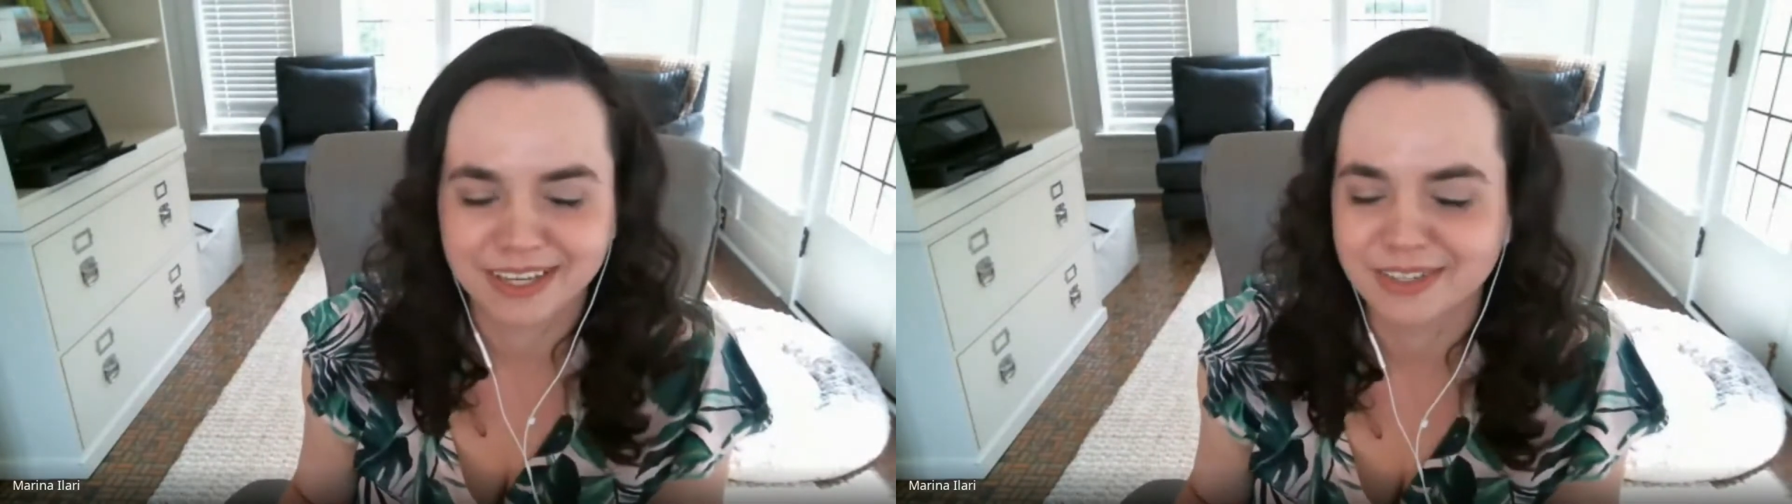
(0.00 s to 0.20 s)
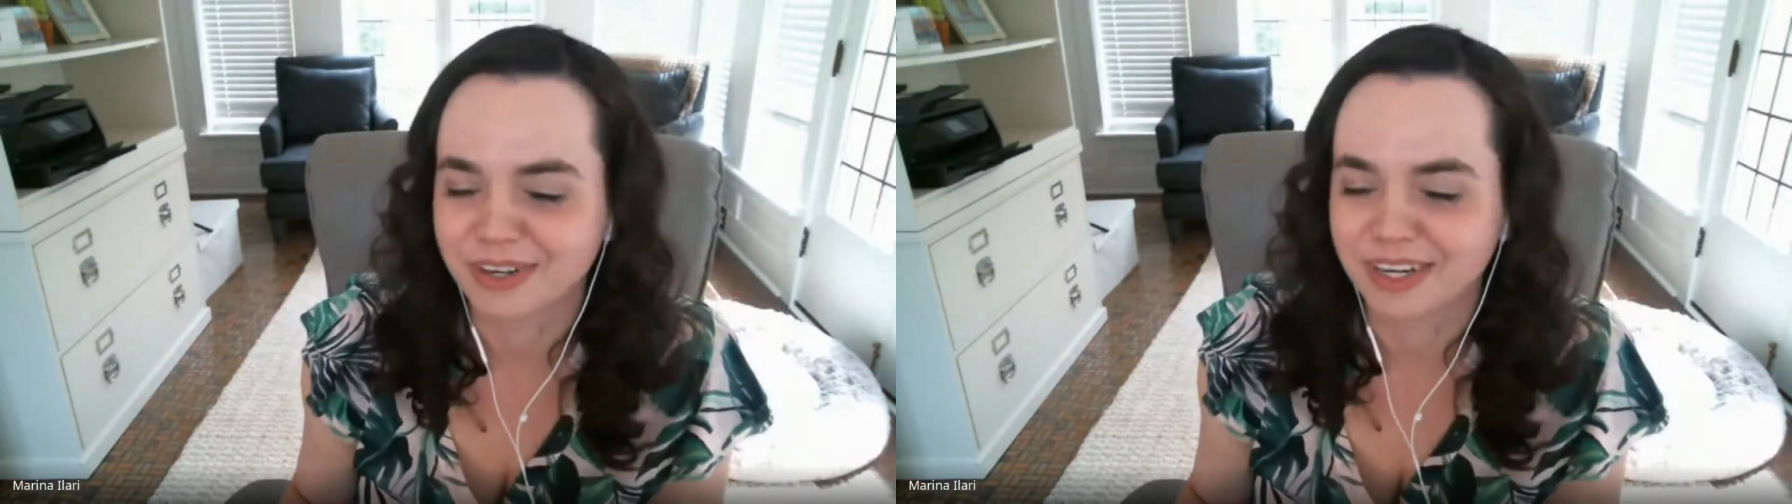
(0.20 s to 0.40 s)

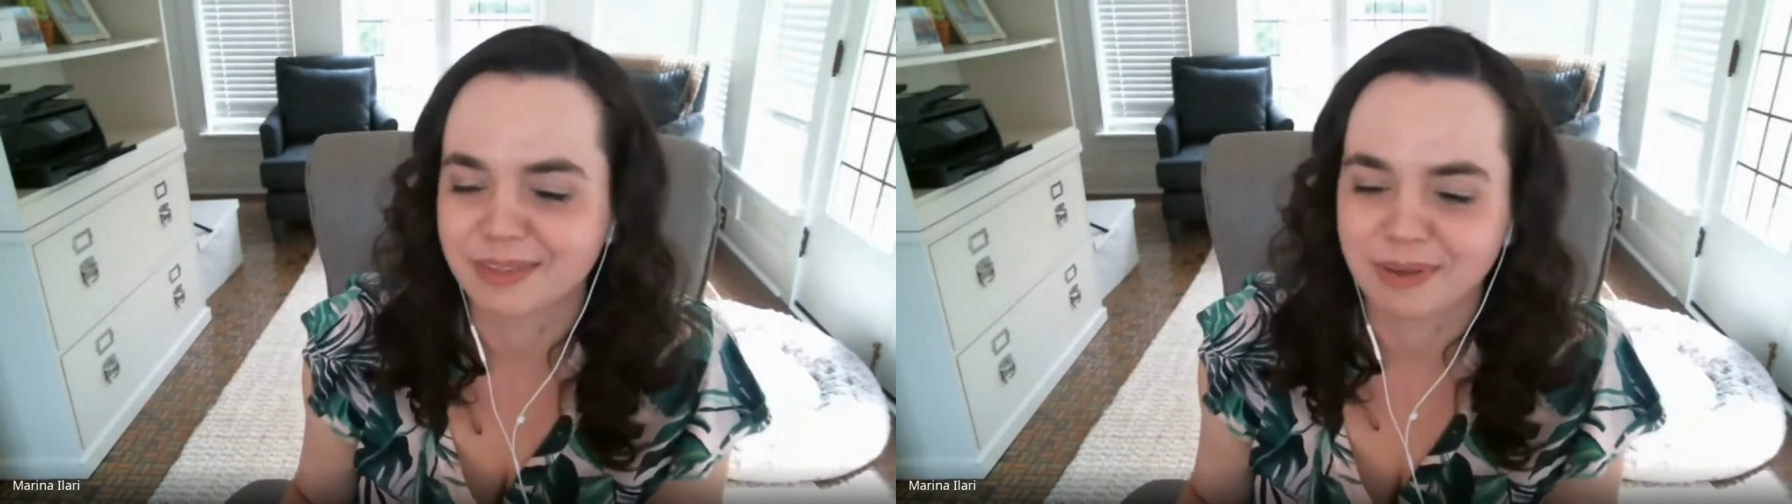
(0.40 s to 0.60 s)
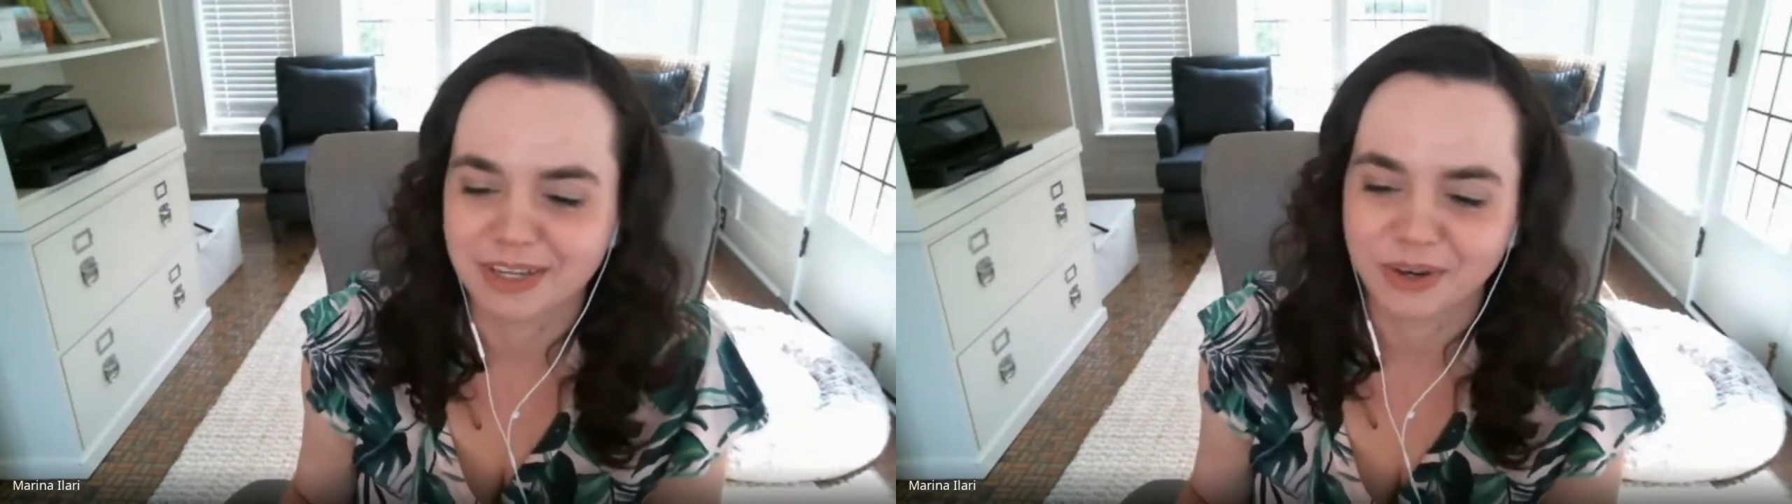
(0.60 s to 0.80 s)

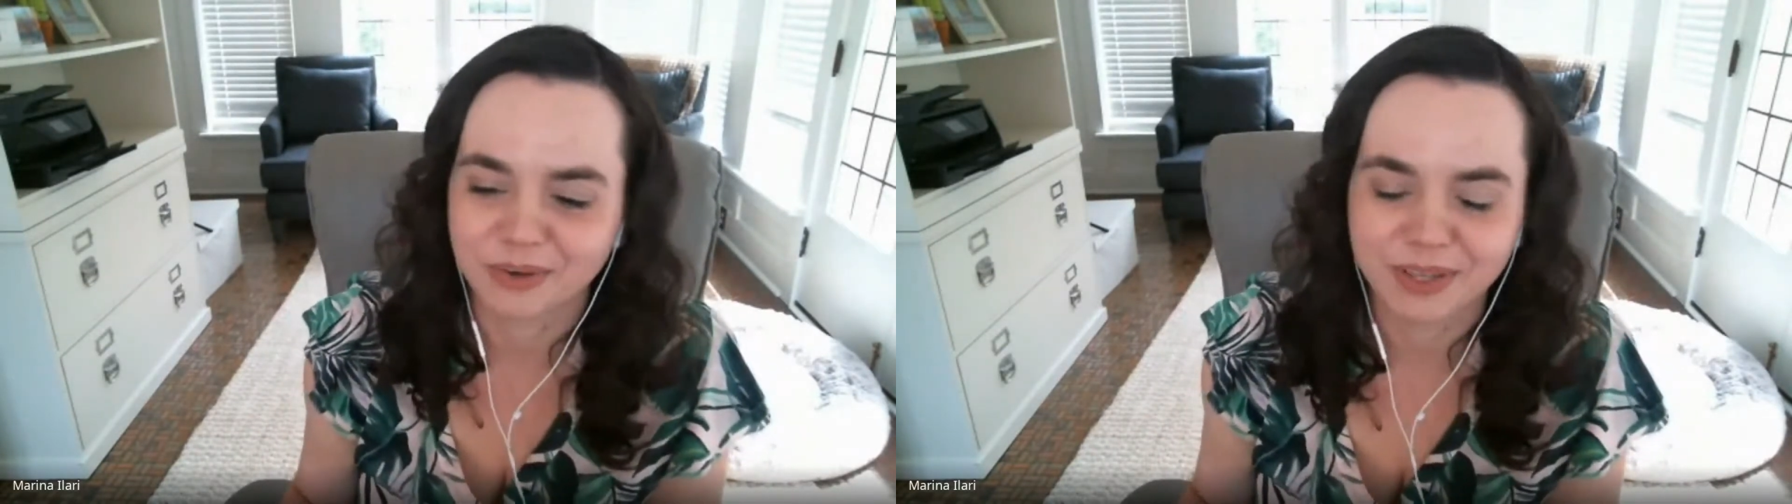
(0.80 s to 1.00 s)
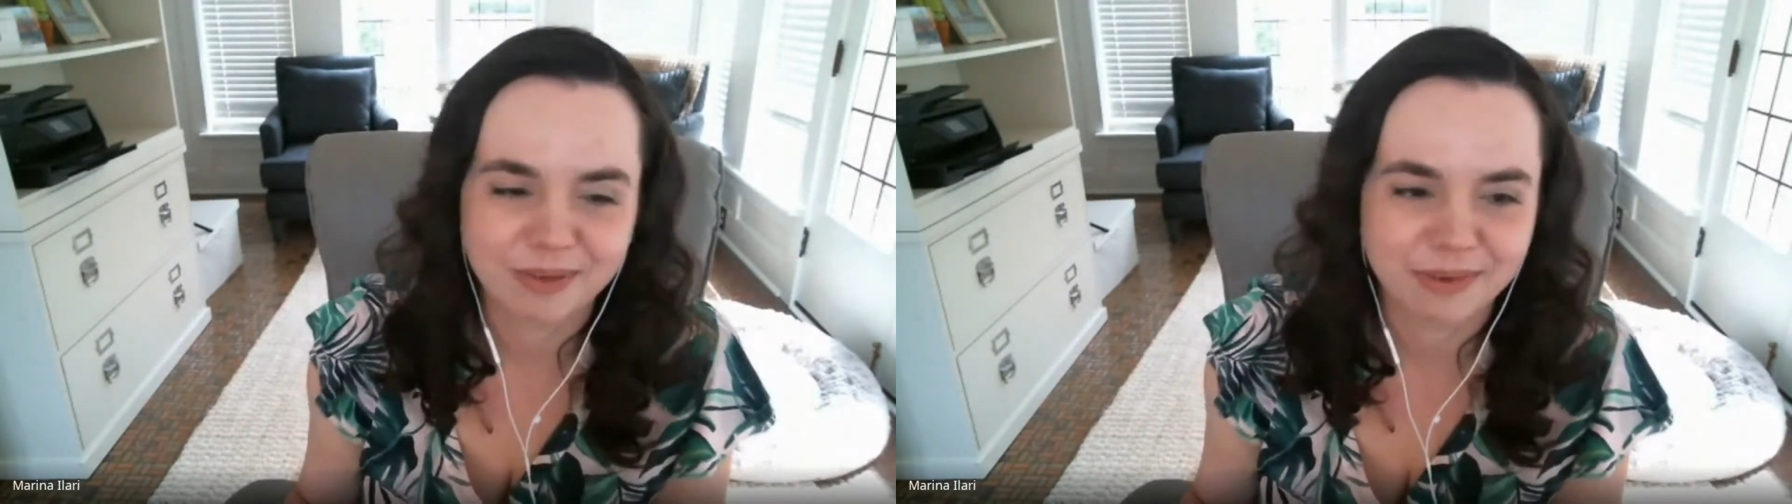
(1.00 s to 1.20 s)
interest by
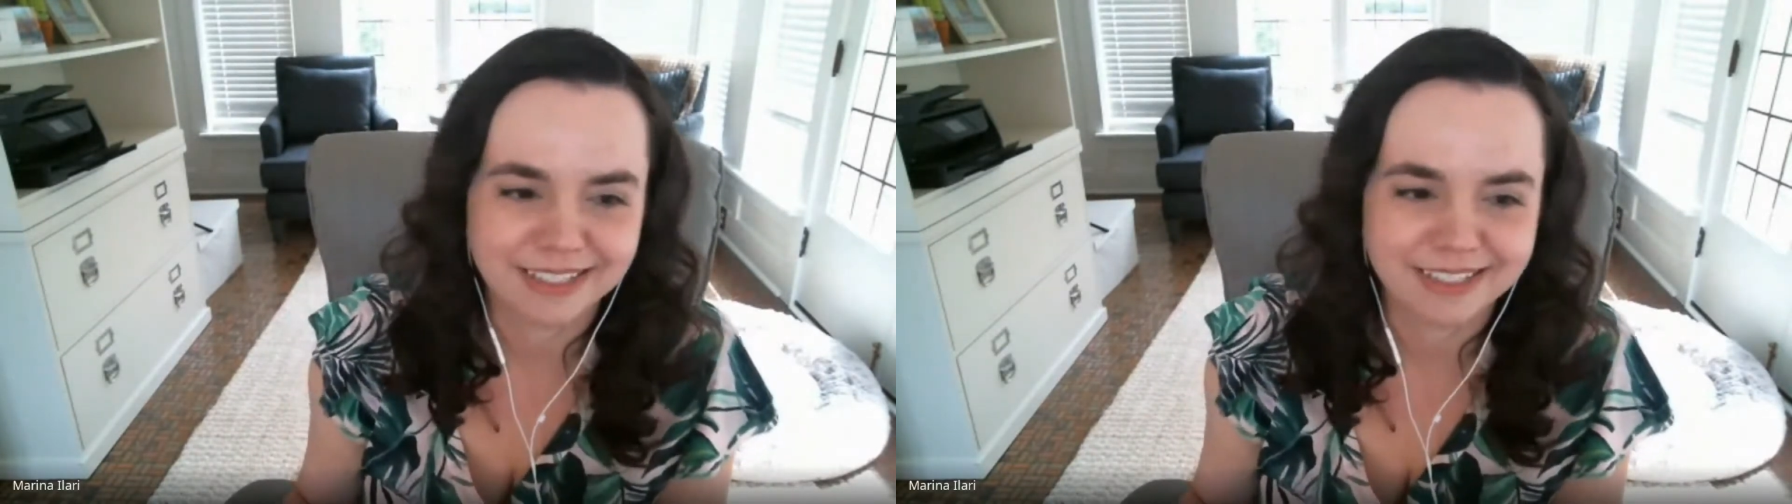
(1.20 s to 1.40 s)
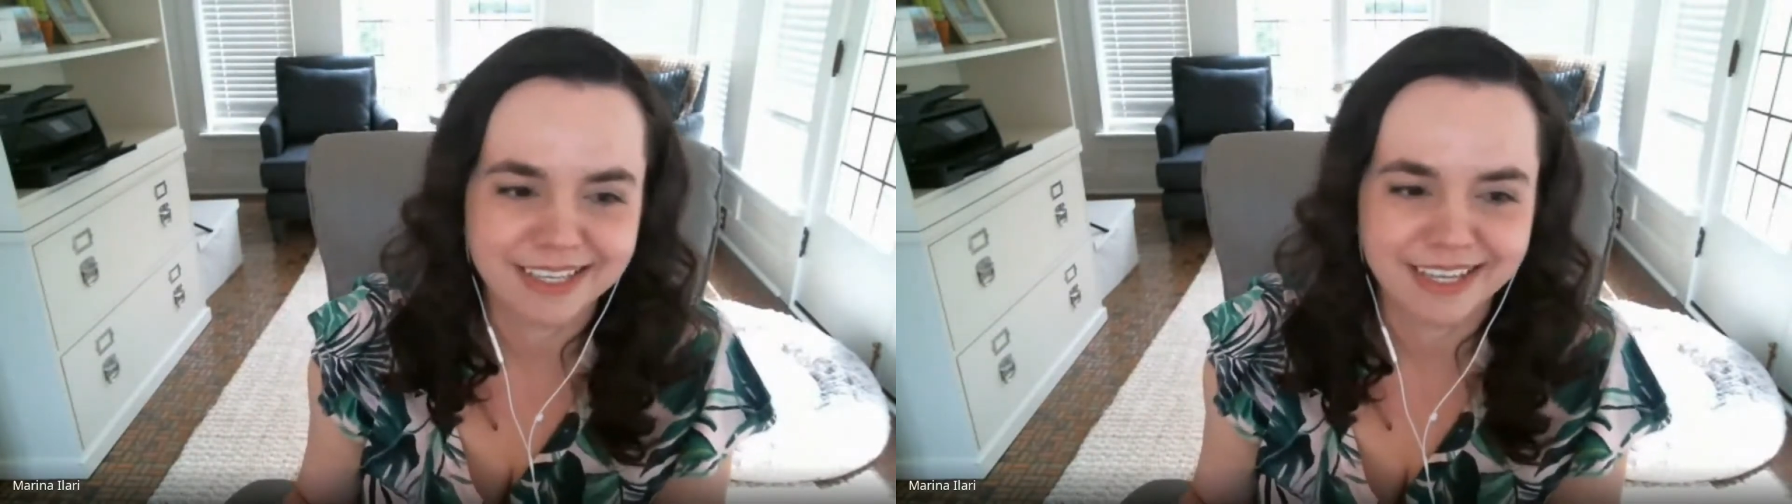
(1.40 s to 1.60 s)
showing the
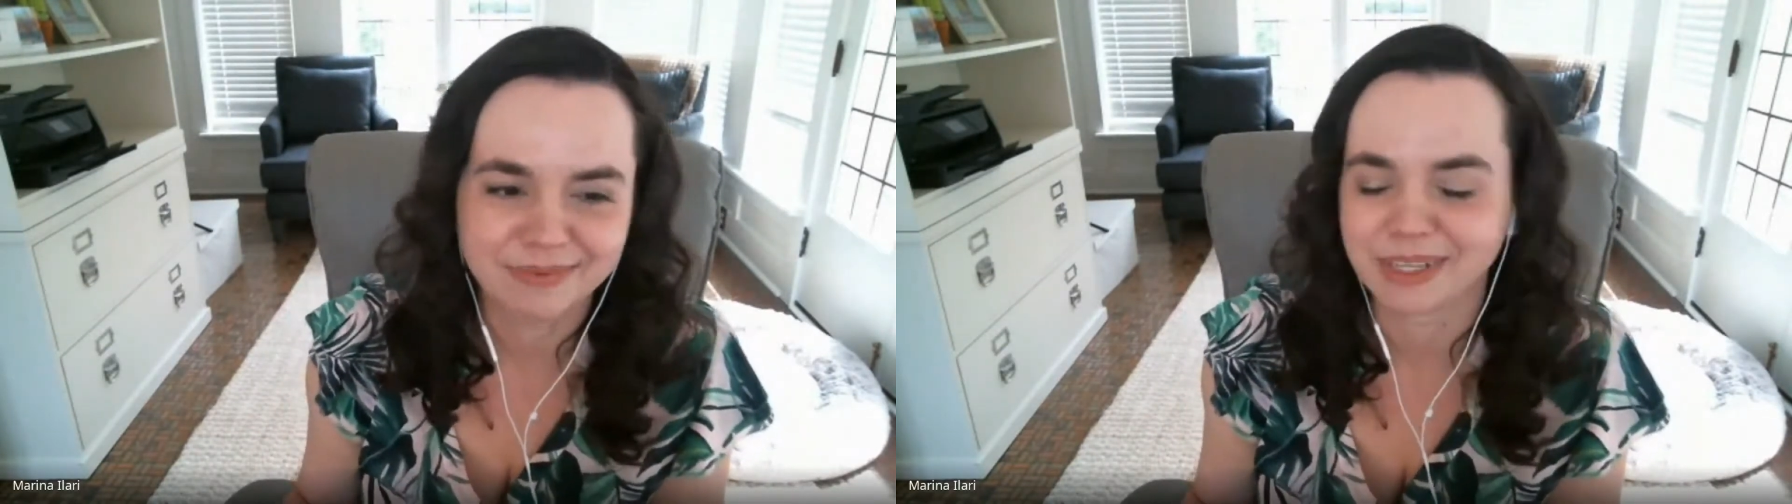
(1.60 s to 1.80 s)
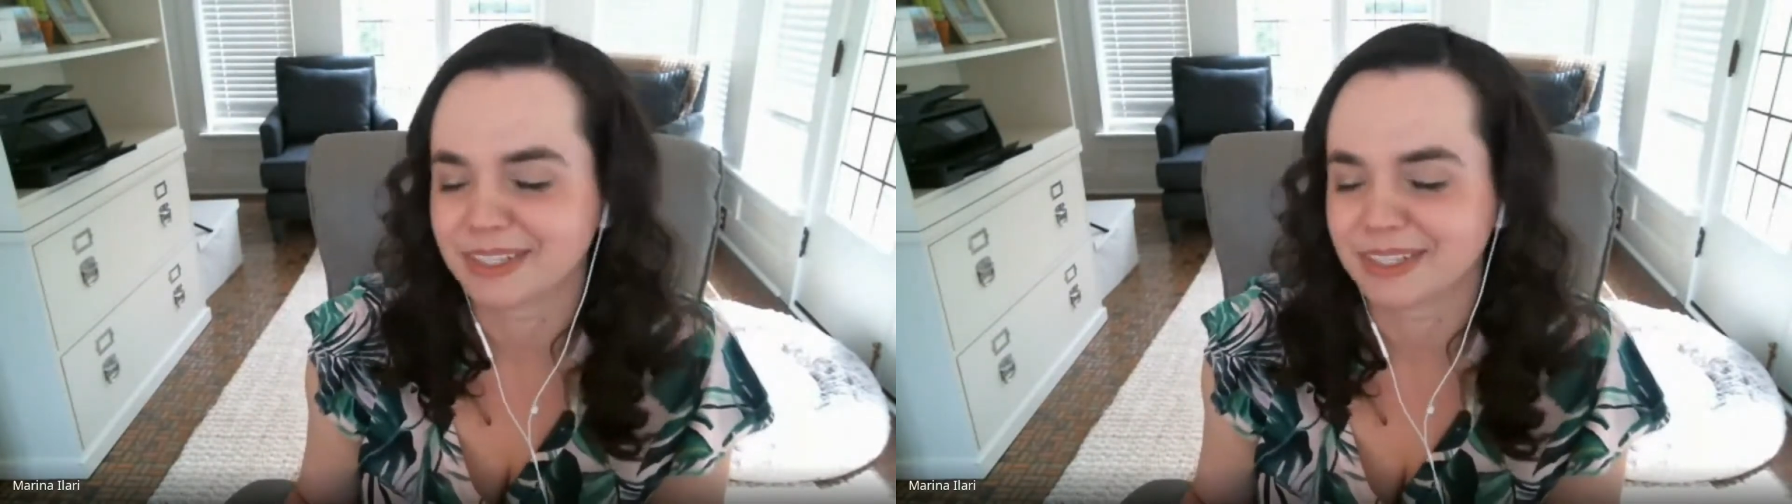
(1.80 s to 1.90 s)
magazine